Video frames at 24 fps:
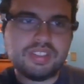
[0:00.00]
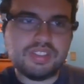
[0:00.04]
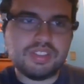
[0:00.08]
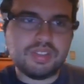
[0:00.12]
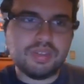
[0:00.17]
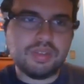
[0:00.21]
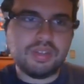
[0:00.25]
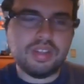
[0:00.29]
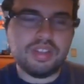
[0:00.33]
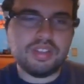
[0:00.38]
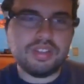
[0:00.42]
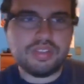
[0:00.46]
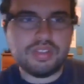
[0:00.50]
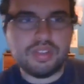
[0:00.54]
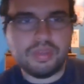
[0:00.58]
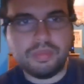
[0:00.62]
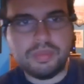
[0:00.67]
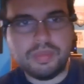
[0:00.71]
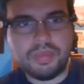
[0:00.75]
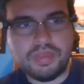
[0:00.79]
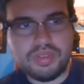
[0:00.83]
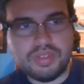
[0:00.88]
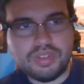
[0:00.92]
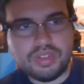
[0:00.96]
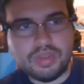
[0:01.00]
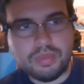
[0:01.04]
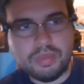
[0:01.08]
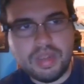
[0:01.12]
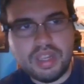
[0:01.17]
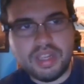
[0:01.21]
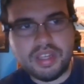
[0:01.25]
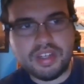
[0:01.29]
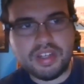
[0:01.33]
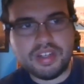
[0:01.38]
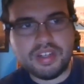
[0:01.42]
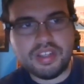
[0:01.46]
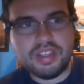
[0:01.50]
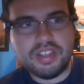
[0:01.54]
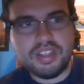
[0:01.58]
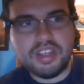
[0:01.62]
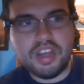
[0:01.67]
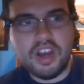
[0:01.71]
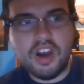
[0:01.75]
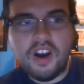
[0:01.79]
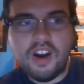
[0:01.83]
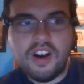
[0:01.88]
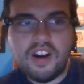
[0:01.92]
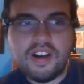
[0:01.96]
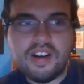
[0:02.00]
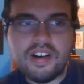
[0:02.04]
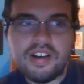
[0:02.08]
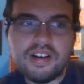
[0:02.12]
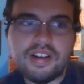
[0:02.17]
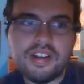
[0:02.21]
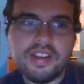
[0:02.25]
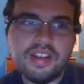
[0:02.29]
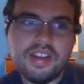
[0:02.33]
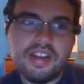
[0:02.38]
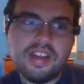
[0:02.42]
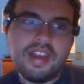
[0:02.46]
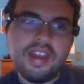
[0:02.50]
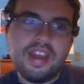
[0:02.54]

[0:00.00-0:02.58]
to make it a yarn,